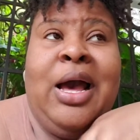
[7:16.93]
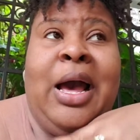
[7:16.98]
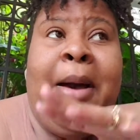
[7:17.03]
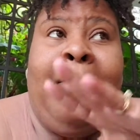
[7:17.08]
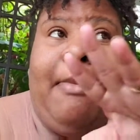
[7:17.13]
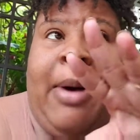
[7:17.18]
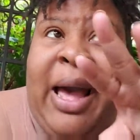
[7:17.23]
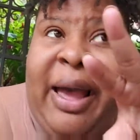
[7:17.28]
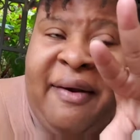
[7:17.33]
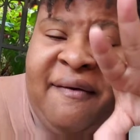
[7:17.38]

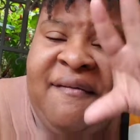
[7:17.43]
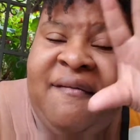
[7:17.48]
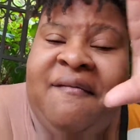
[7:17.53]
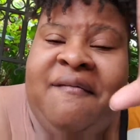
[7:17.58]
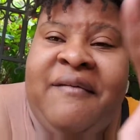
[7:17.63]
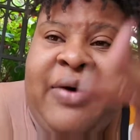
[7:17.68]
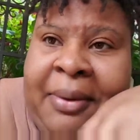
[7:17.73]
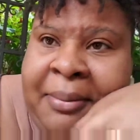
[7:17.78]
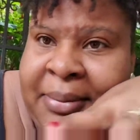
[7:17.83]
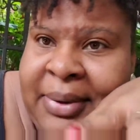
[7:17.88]
I'm my
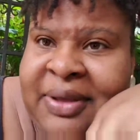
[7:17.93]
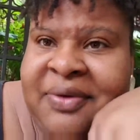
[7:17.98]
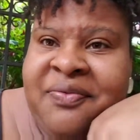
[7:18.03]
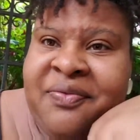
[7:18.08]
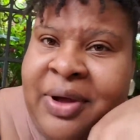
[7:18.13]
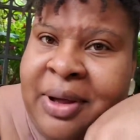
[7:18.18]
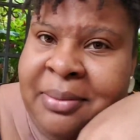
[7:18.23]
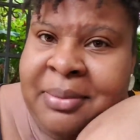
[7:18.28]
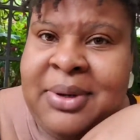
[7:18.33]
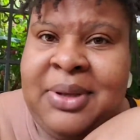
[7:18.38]

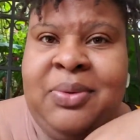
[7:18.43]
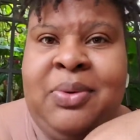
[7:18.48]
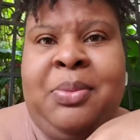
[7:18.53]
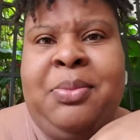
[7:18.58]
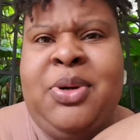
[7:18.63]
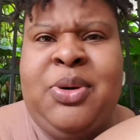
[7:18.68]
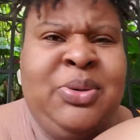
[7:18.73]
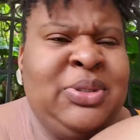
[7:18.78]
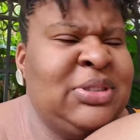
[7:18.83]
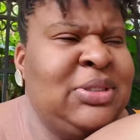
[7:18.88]
family.
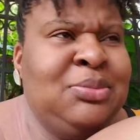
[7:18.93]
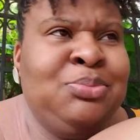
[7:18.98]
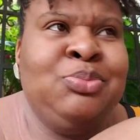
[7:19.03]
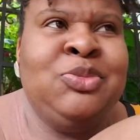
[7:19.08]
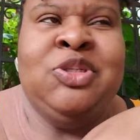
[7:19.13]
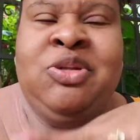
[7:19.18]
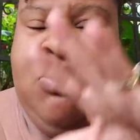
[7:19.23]
When me know say